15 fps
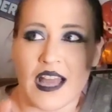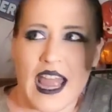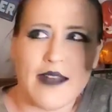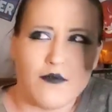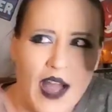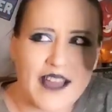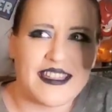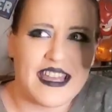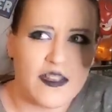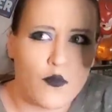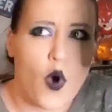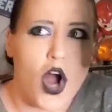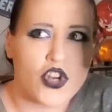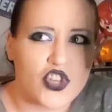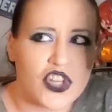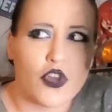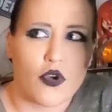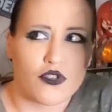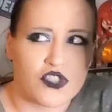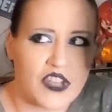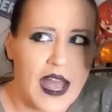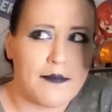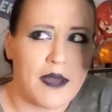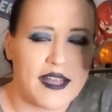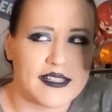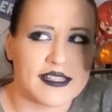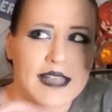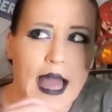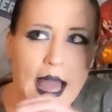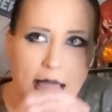And I think watching those side by
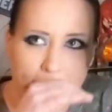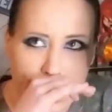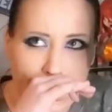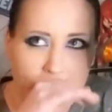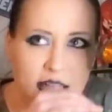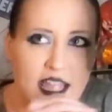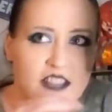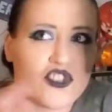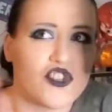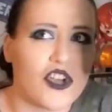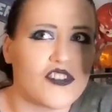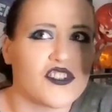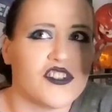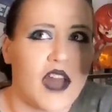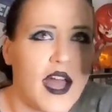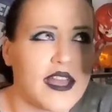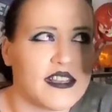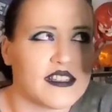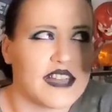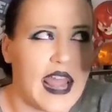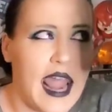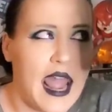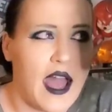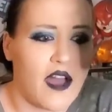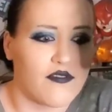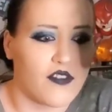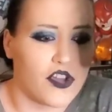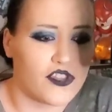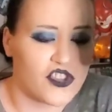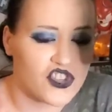side, it's just nice to
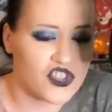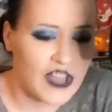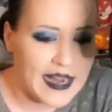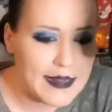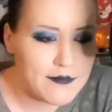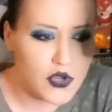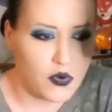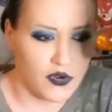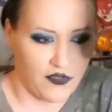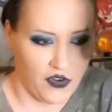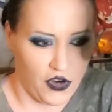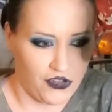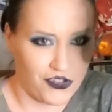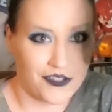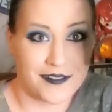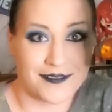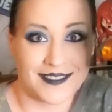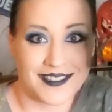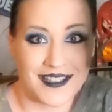have the same universe.